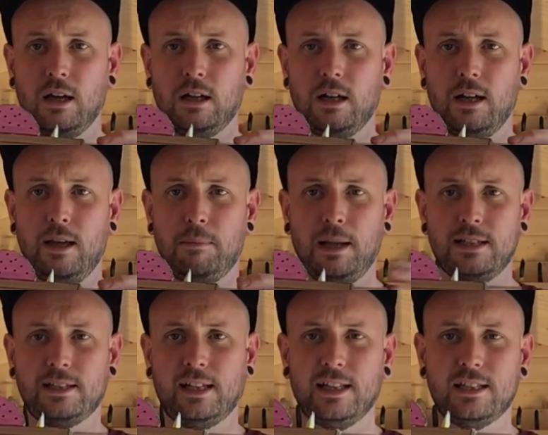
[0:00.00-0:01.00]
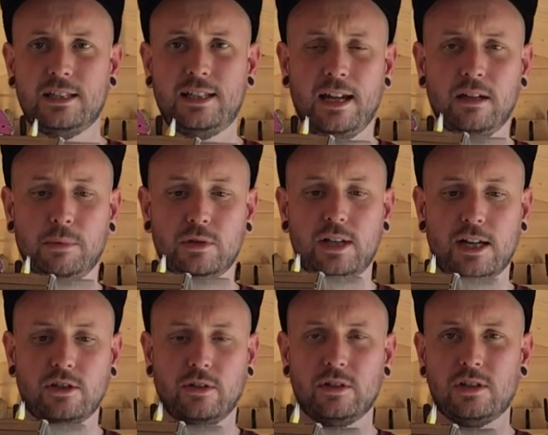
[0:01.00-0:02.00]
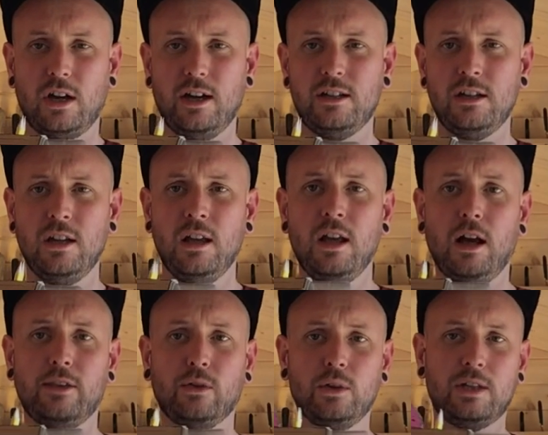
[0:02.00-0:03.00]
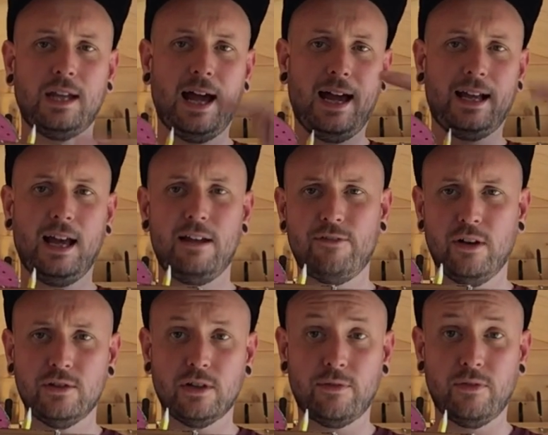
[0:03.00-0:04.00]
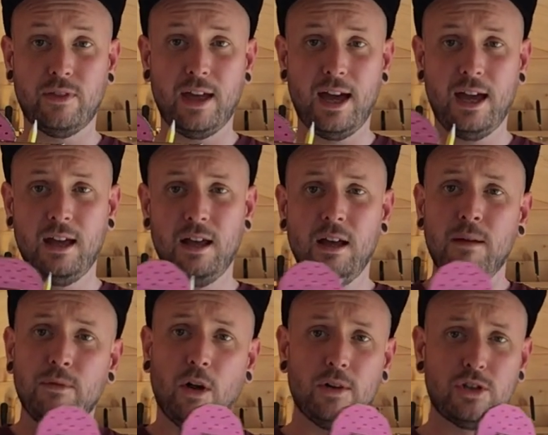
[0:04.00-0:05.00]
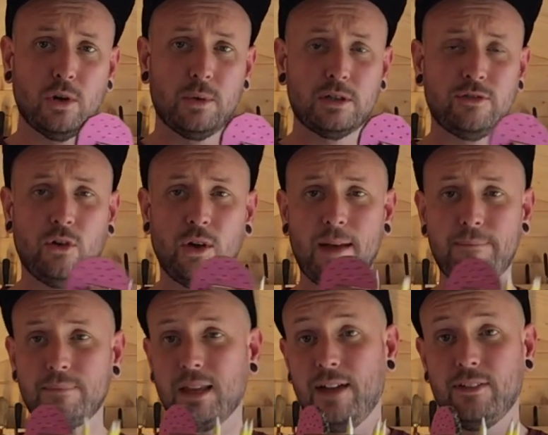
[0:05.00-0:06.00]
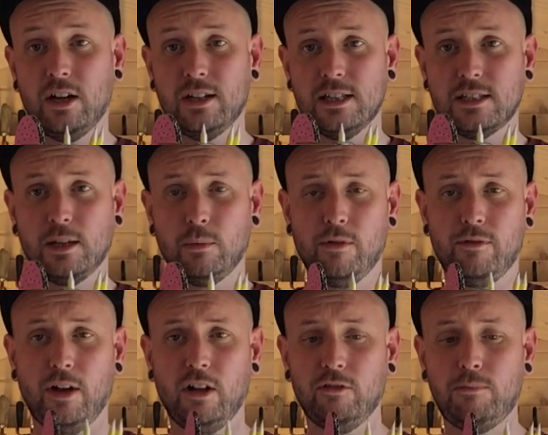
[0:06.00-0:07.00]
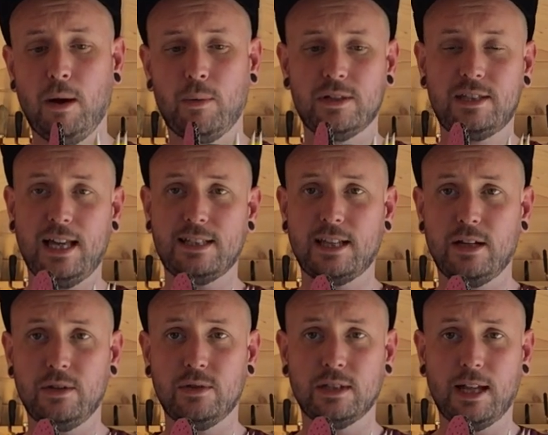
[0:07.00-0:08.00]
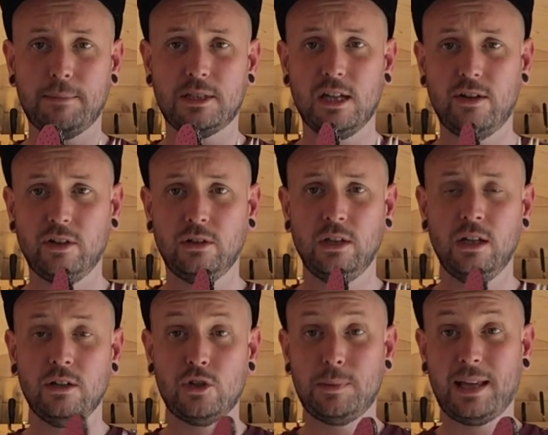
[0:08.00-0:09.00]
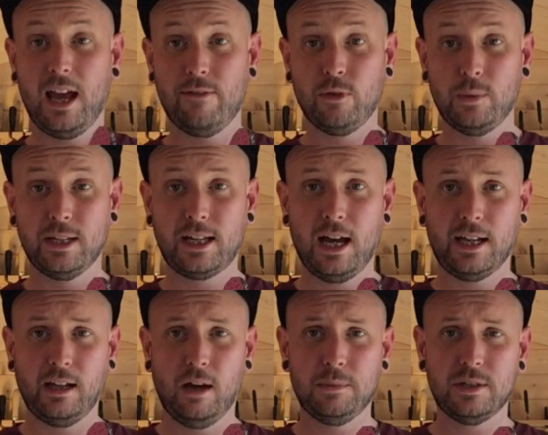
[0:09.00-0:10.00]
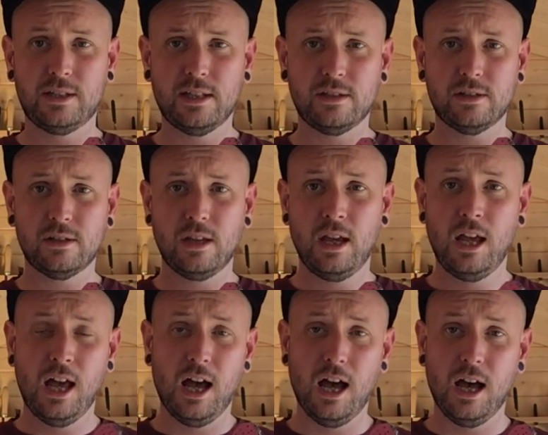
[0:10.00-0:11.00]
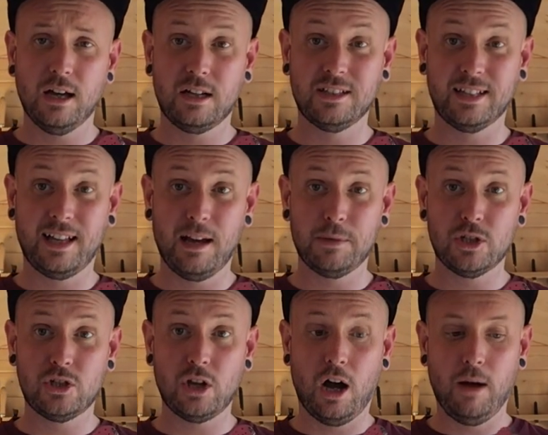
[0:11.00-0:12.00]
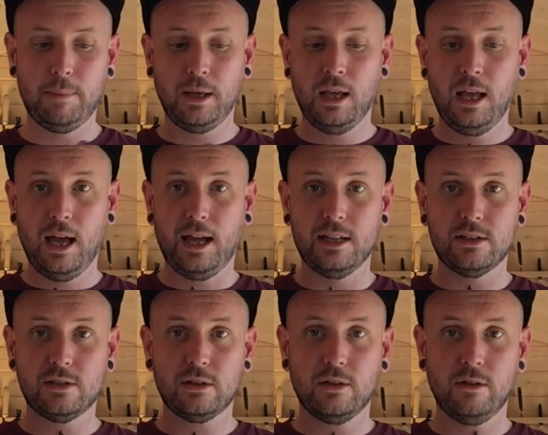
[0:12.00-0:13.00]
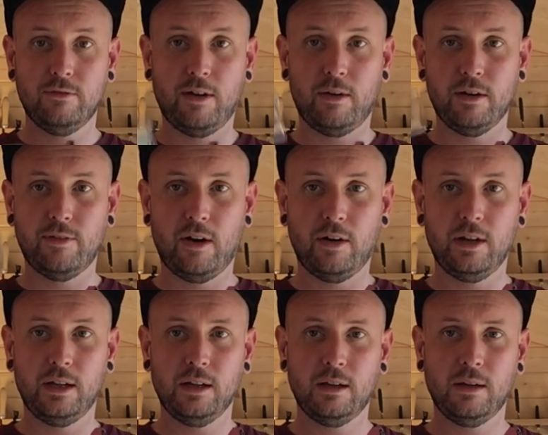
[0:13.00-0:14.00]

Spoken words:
clear plastic extendable section on the side. I thought you could hang headphones off of there. Not really sure what it's for yet, and the idea is going to evolve, but I want to test out using that material. Just be careful when you're cutting that up with your scissors because it can get a bit sharp and it's very, very